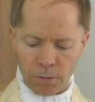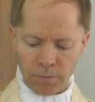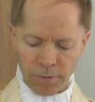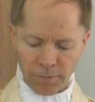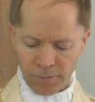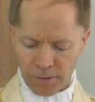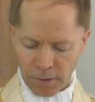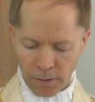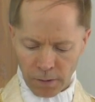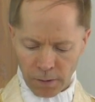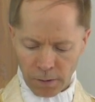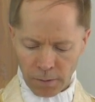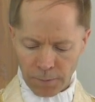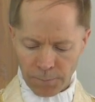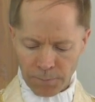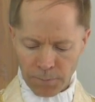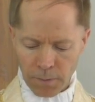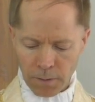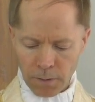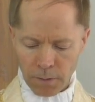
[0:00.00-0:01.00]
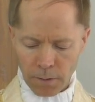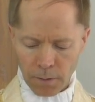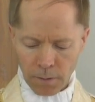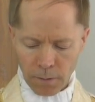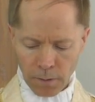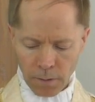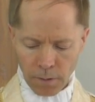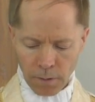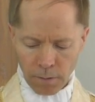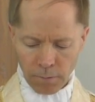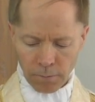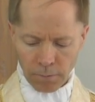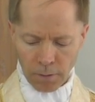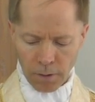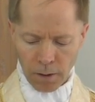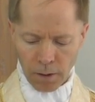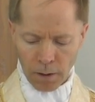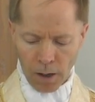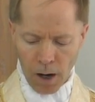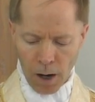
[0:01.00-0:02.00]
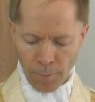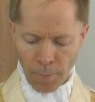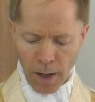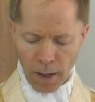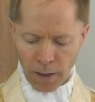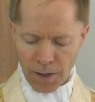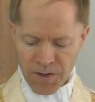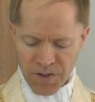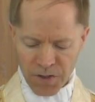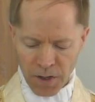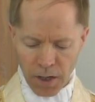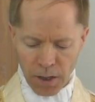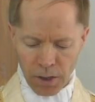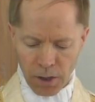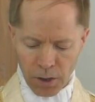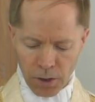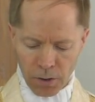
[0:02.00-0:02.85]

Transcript: to fulfill. For a man I say